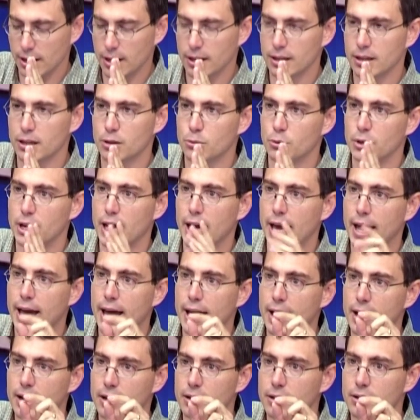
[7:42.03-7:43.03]
And then we
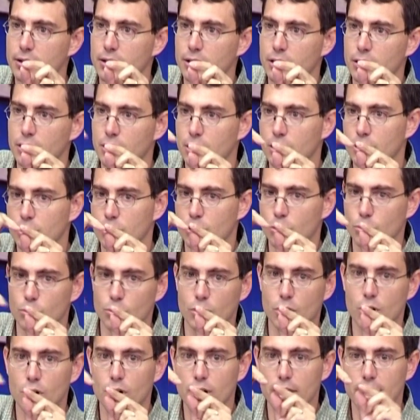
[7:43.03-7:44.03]
add the
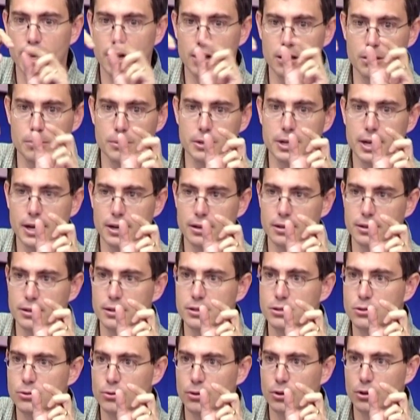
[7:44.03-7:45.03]
row element out of
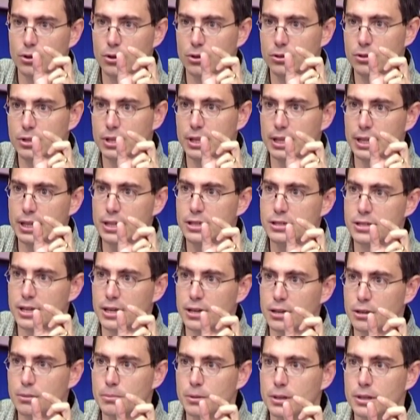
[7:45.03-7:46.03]
this row to each
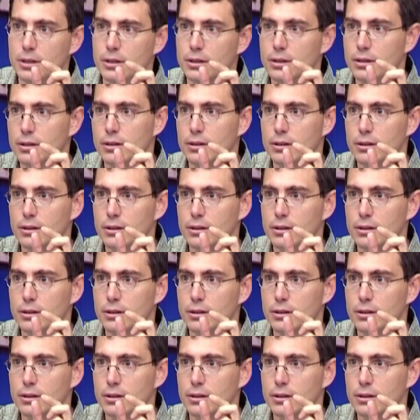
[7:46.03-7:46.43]
element